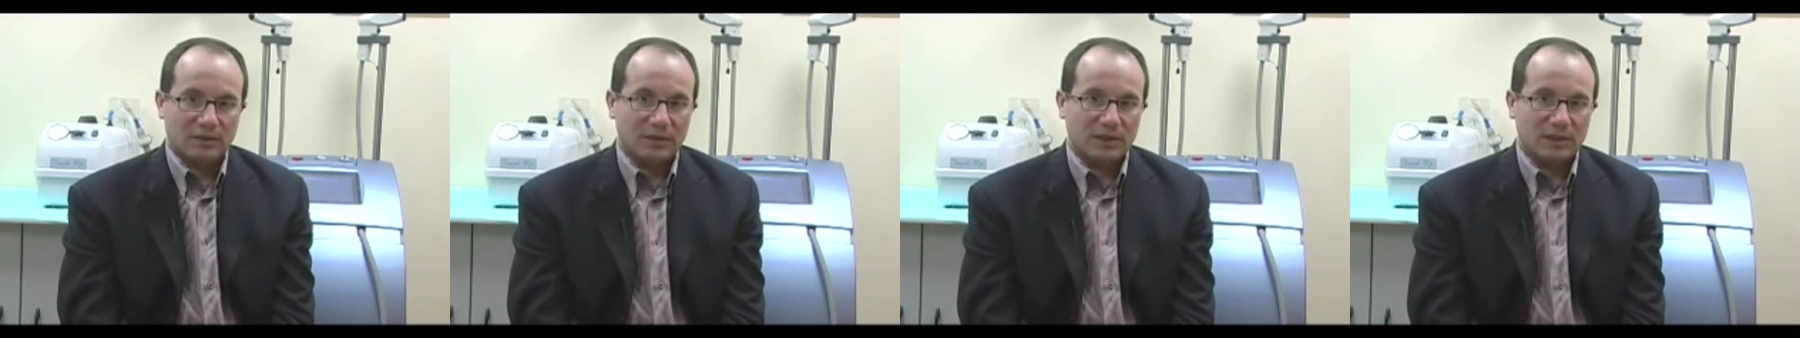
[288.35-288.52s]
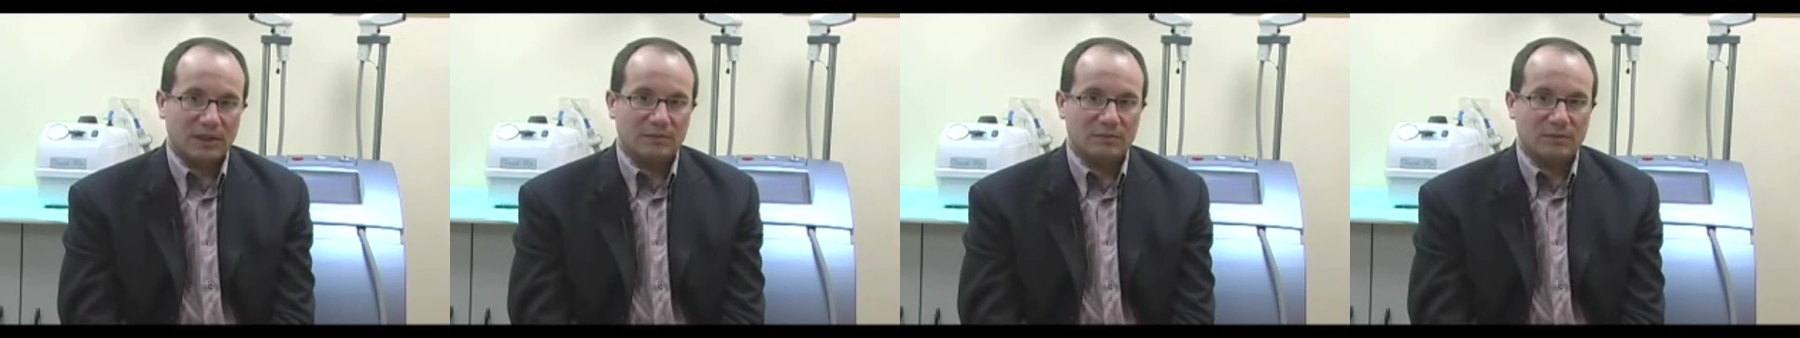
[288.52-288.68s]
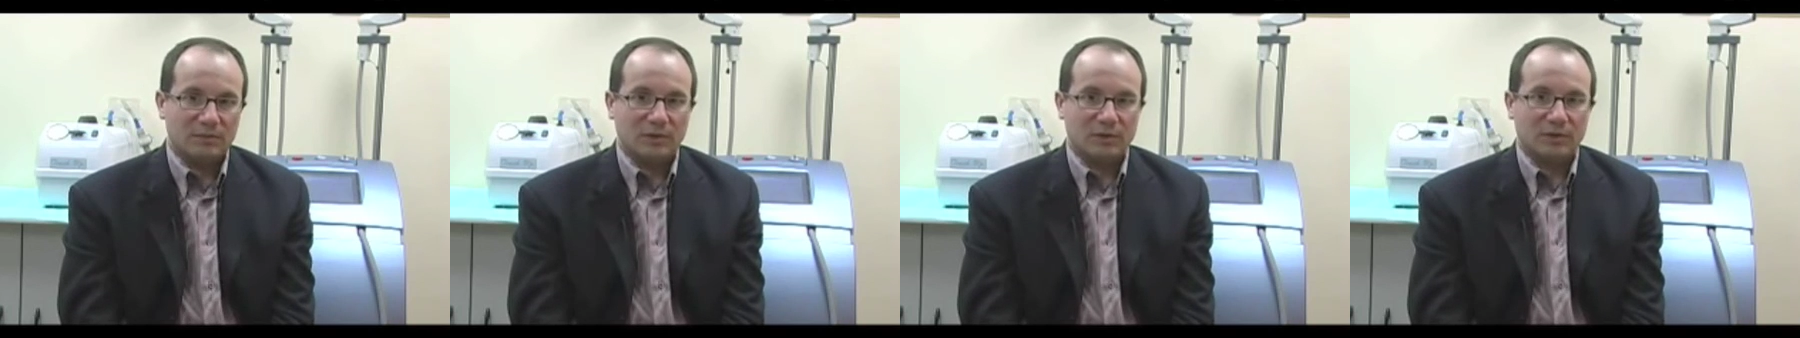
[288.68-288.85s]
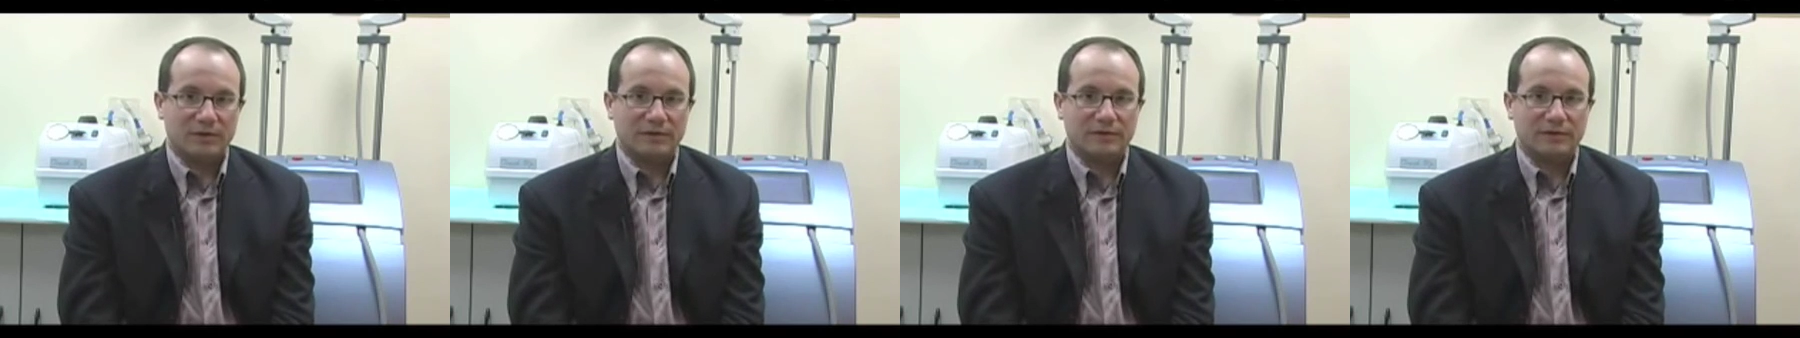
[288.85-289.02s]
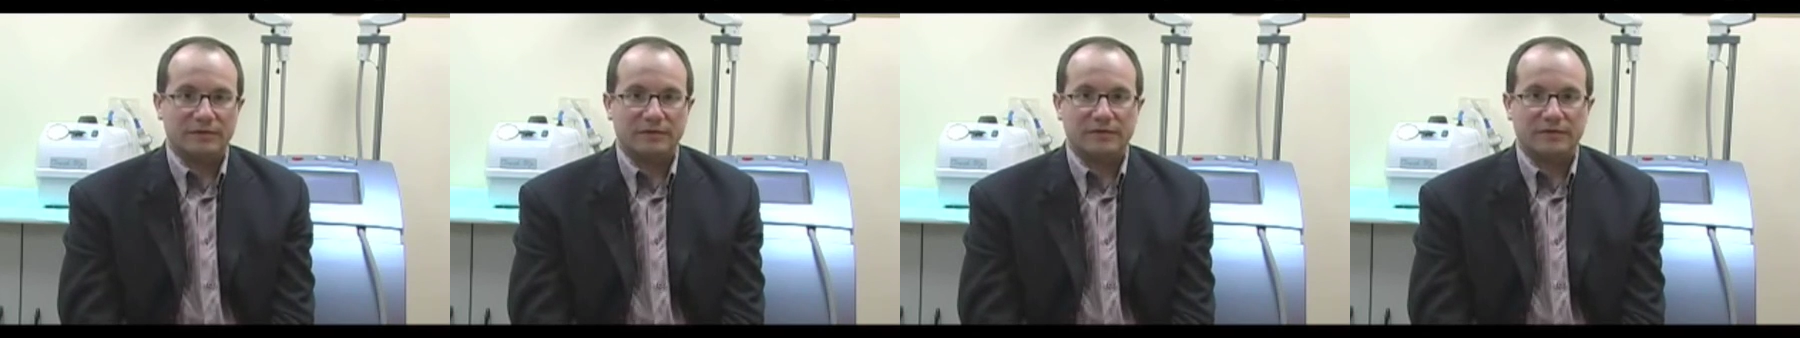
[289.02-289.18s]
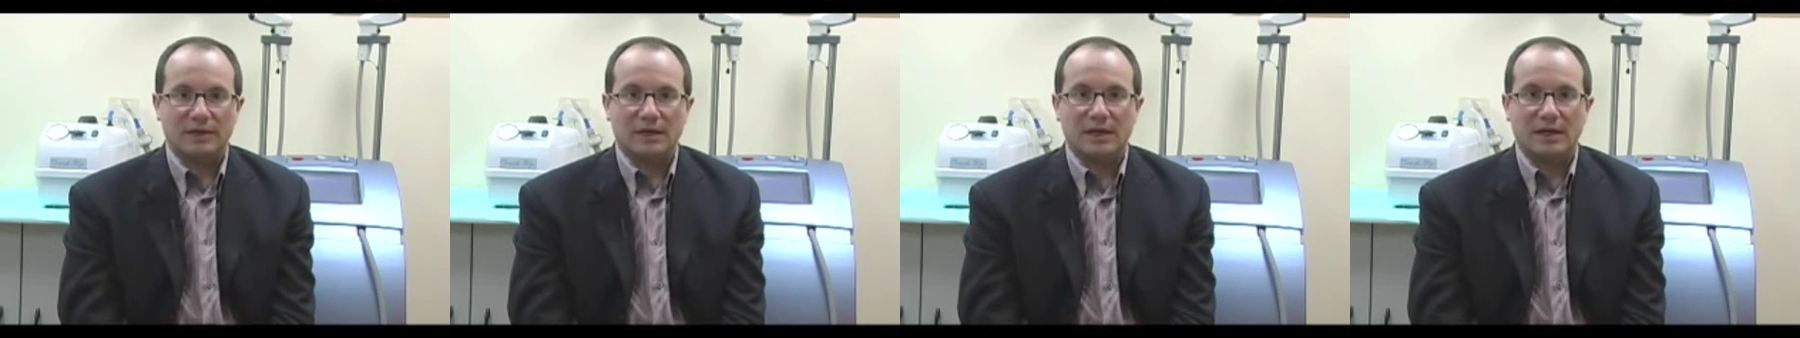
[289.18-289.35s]
we morph
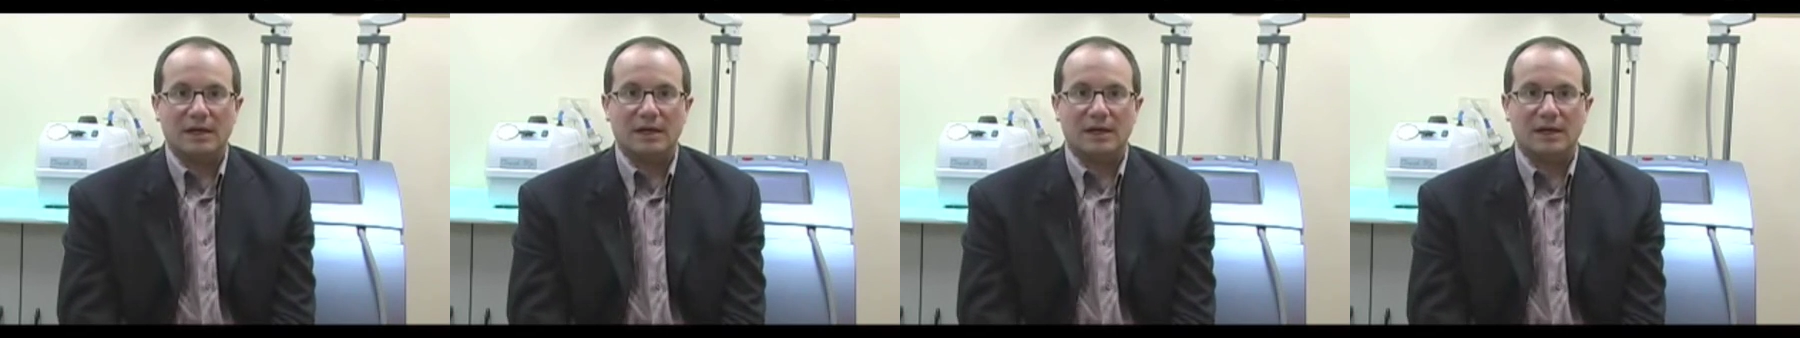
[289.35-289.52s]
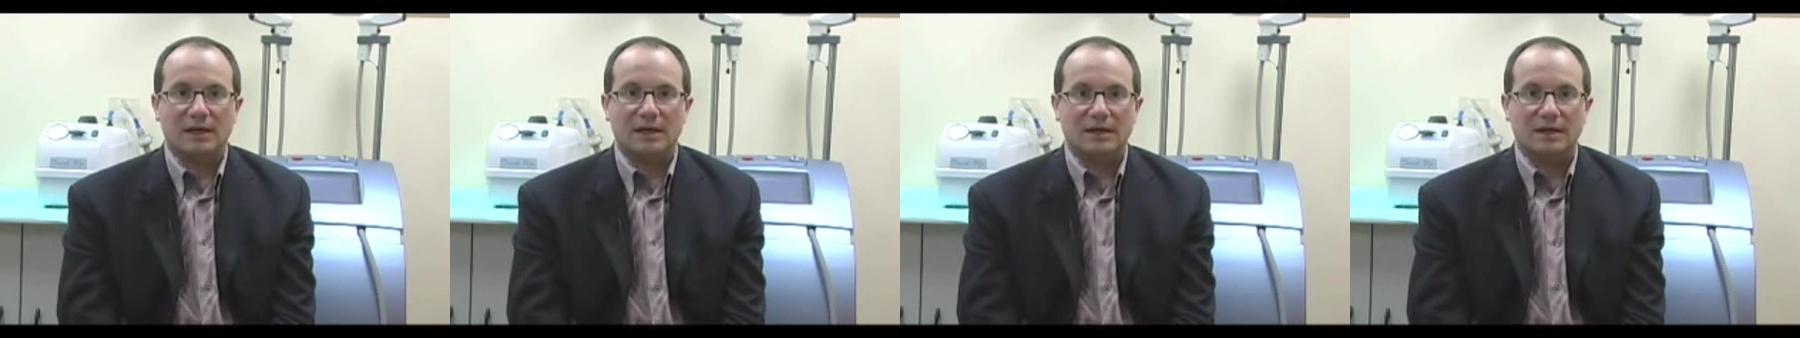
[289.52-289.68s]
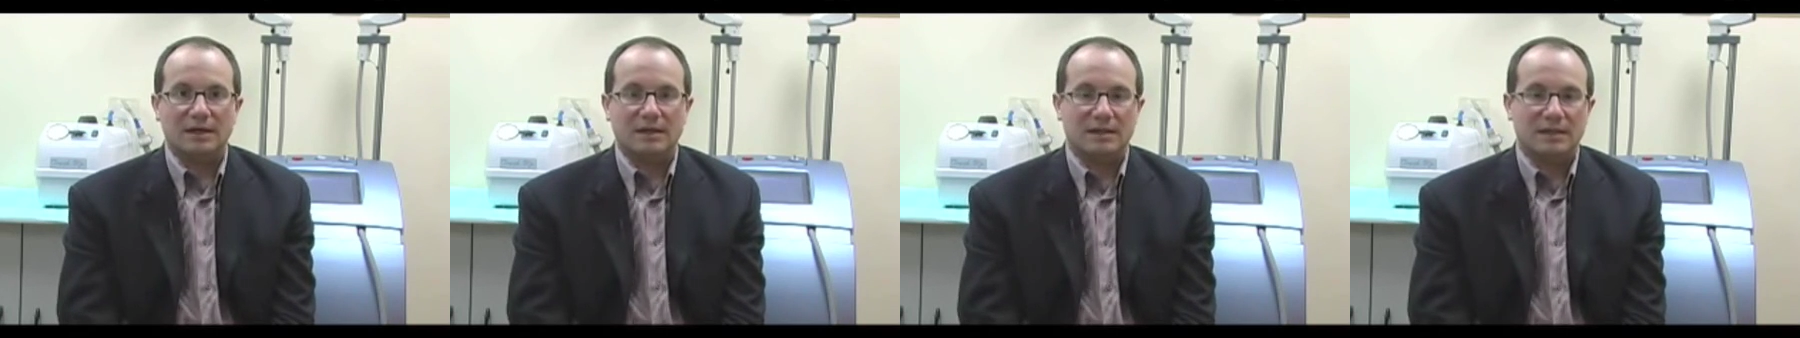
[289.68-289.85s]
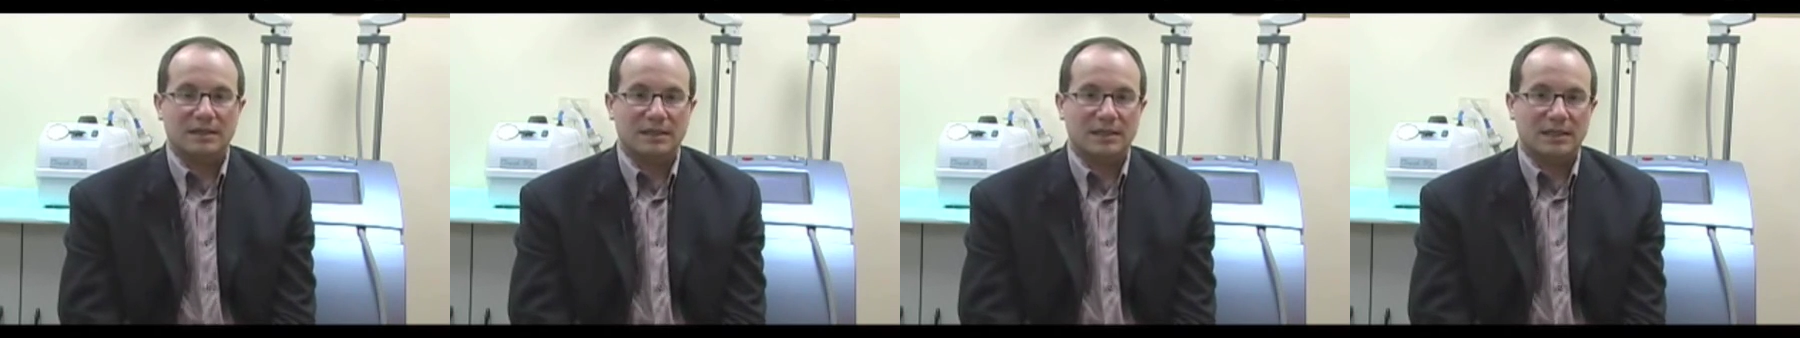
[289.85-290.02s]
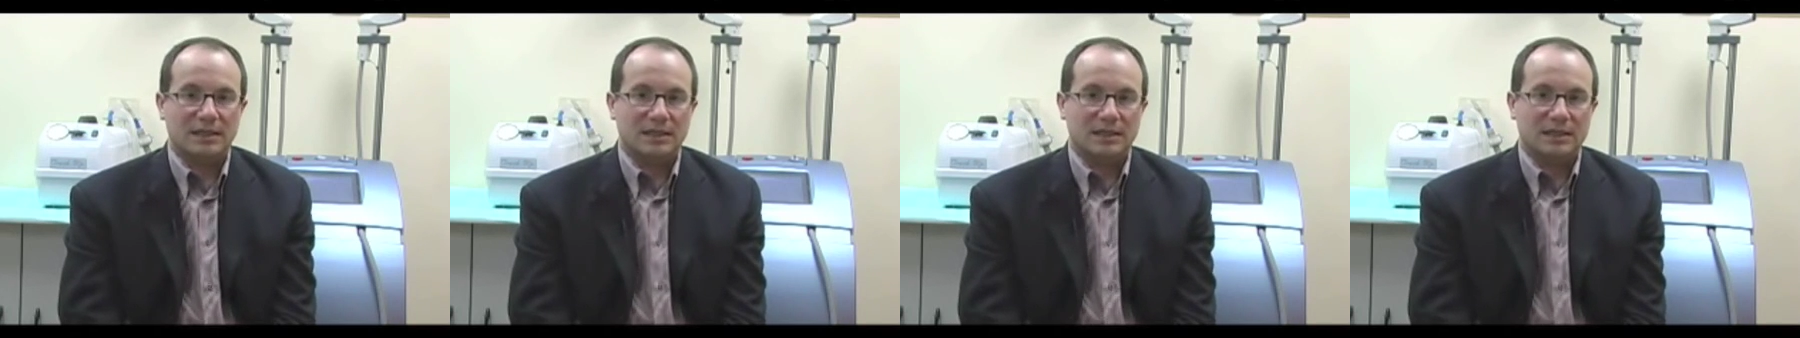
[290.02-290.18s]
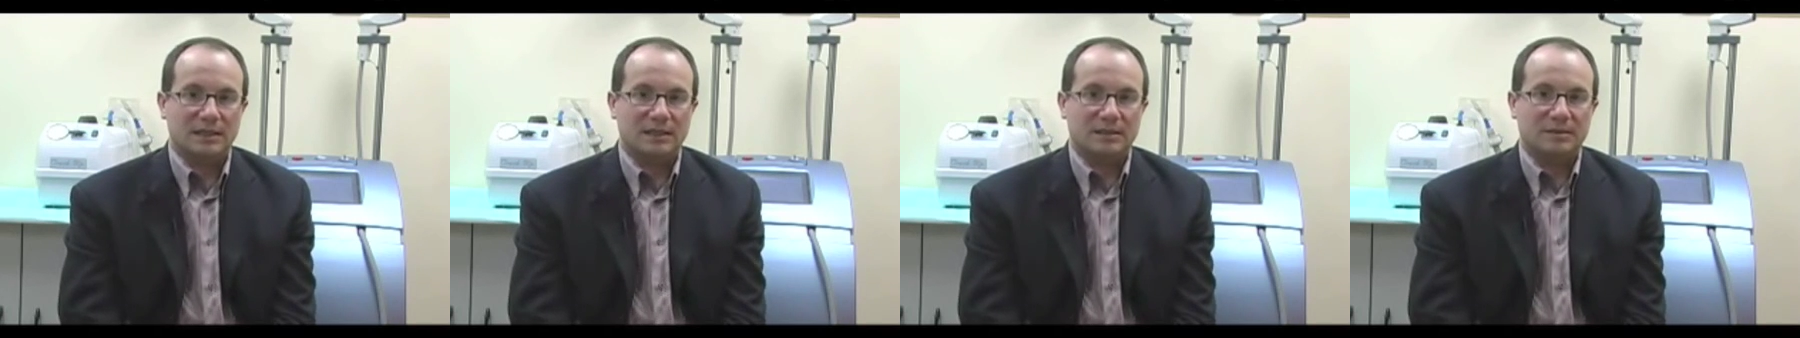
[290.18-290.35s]

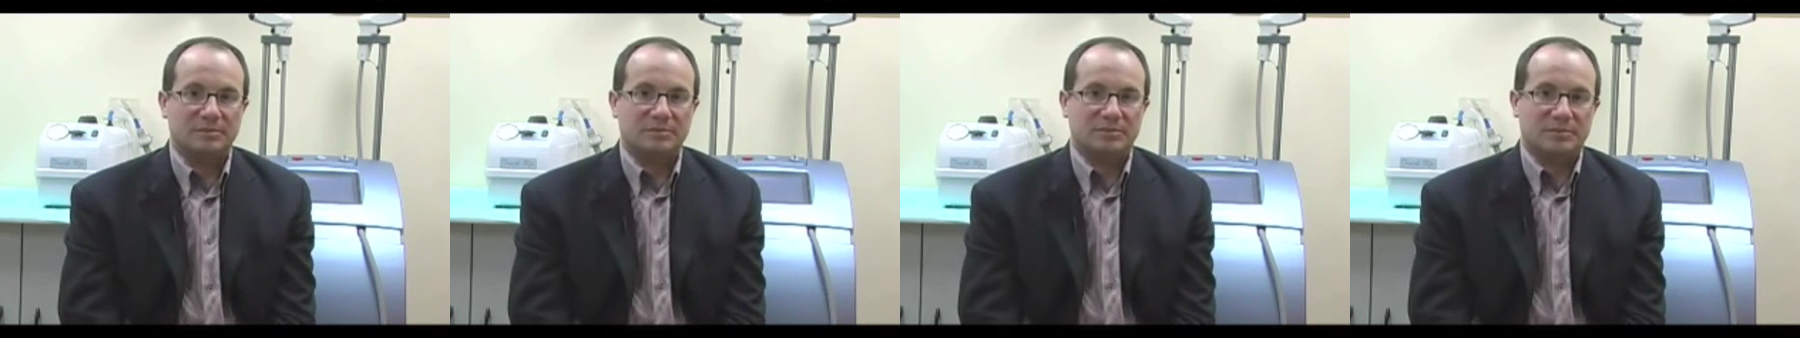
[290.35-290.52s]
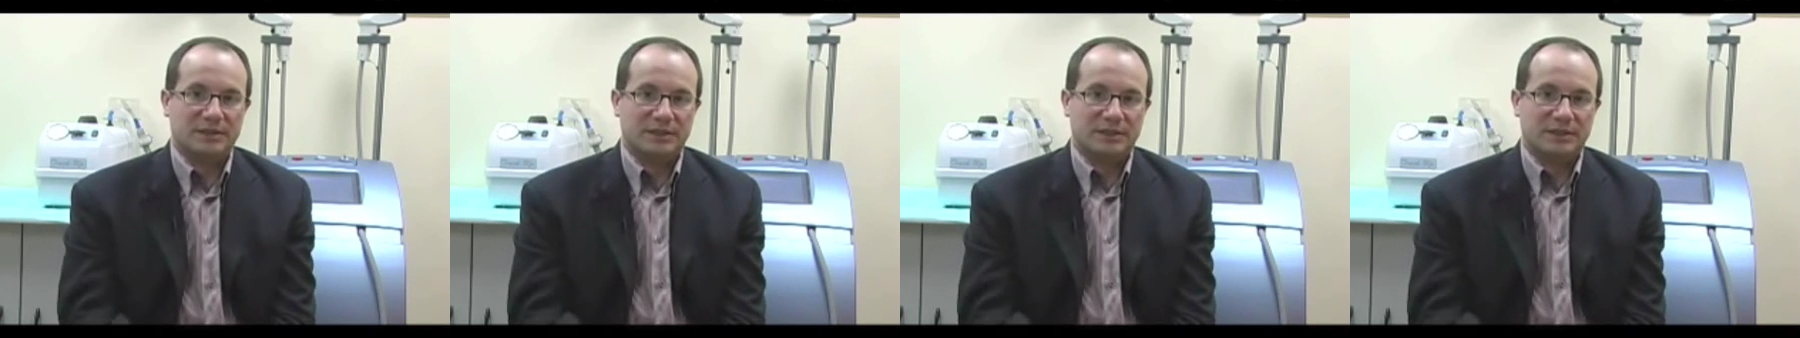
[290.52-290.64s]
the